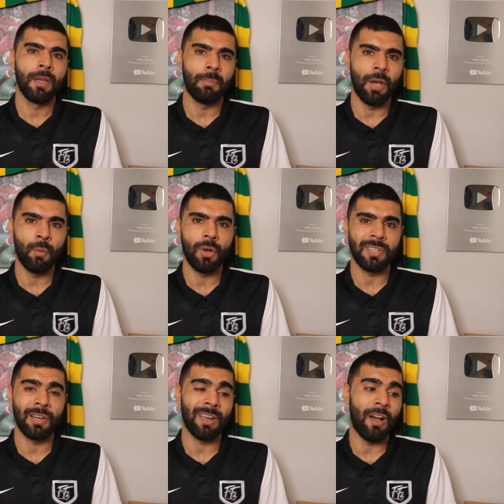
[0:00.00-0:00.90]
but he was
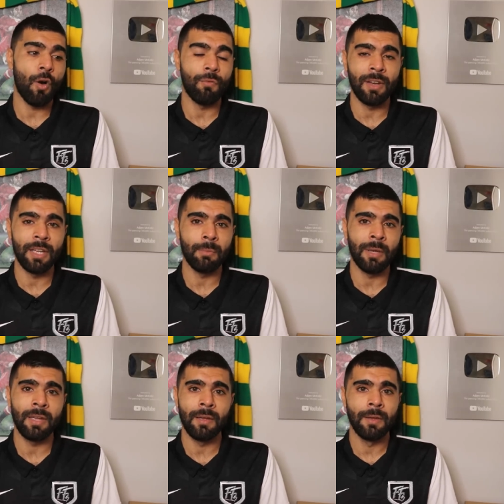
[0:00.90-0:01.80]
ill. Now, hopefully, he'll
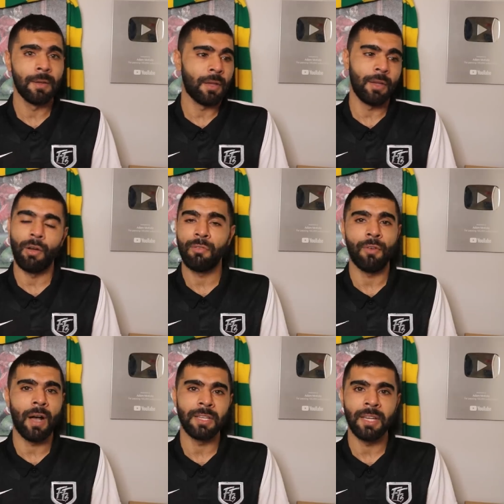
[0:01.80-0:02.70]
be, you know,
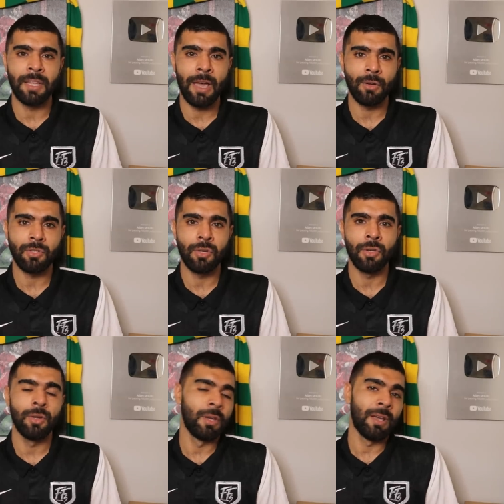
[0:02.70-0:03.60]
fine in a day or
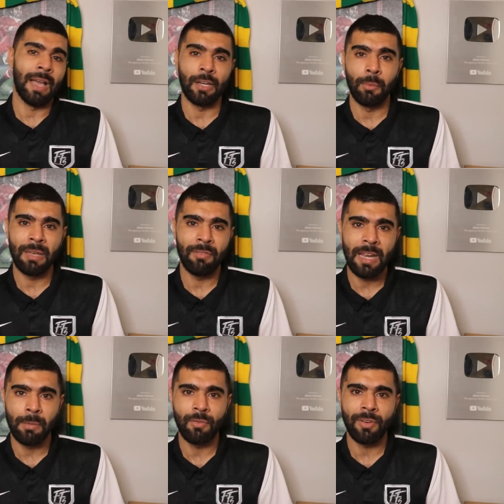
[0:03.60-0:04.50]
two, and he'll be
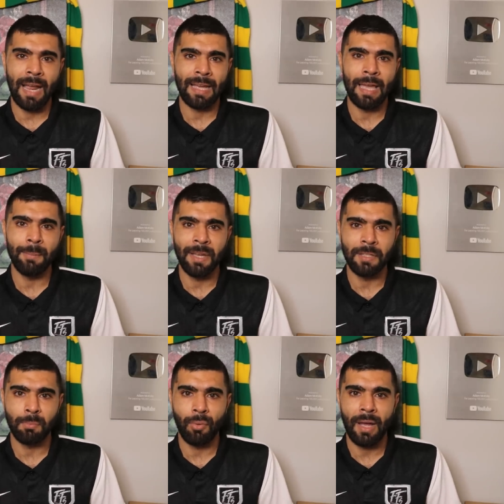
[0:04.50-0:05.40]
available for that game
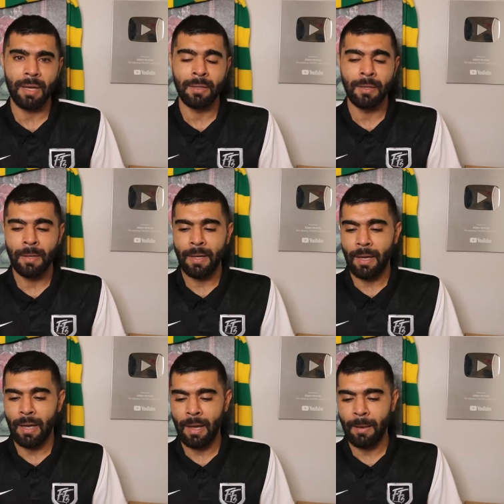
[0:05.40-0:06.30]
against Brighton.
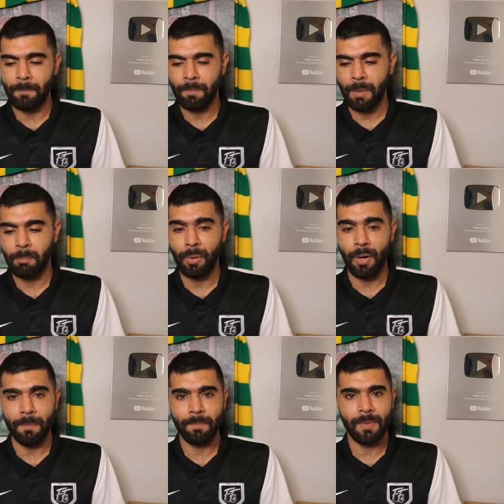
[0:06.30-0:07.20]
Um,
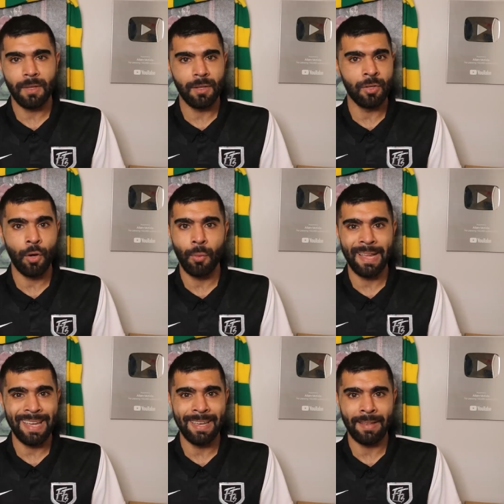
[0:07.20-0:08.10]
but you don't want
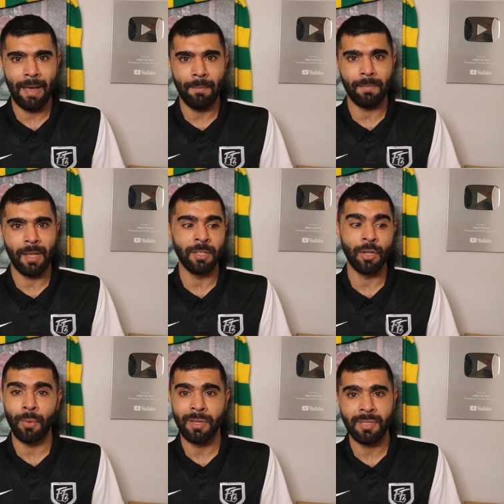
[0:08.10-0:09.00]
to hear that, and you
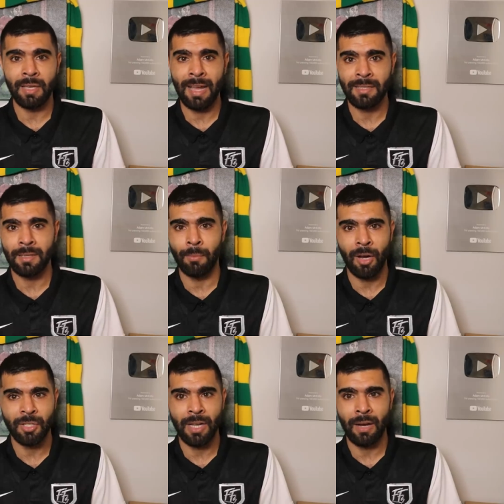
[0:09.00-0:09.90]
don't want to see Anthony
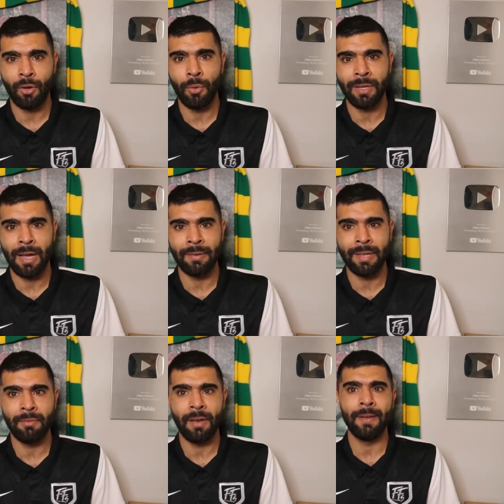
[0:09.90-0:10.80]
Martial going down
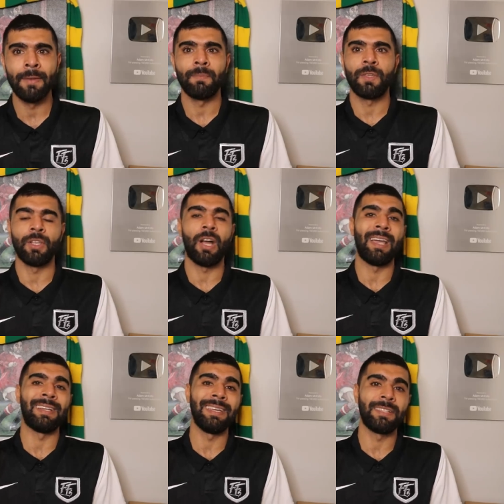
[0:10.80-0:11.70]
either.
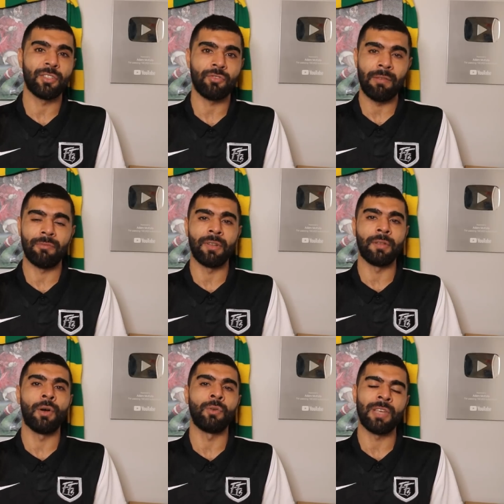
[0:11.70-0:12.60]
United need to strengthen
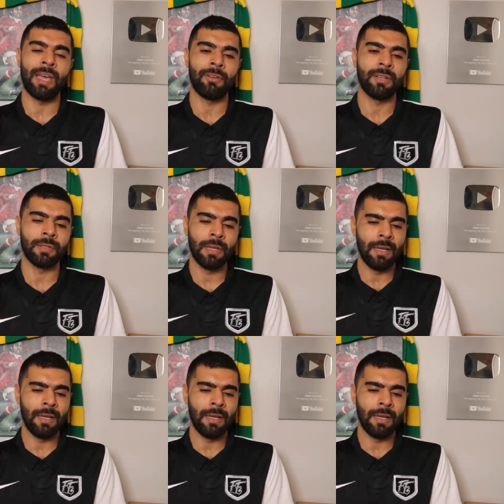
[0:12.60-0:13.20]
in those areas,